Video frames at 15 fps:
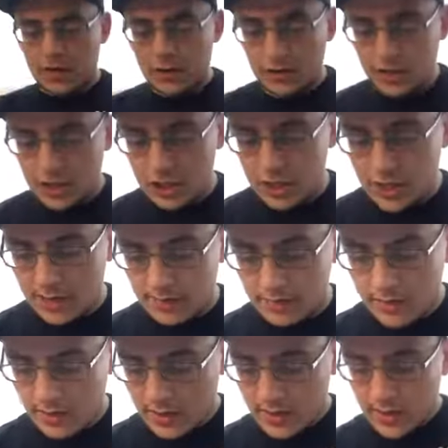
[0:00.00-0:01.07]
go to the
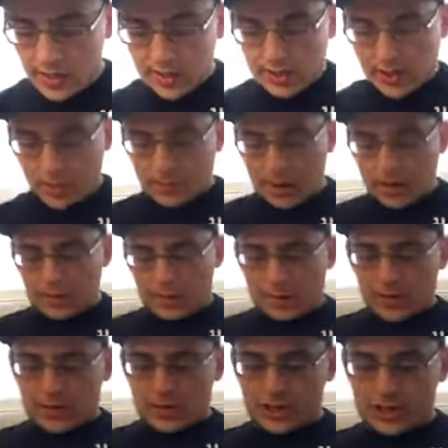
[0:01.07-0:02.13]
gym, I'll probably
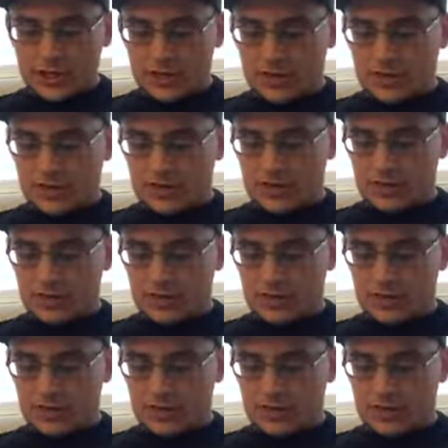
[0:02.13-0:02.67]
wear this shirt.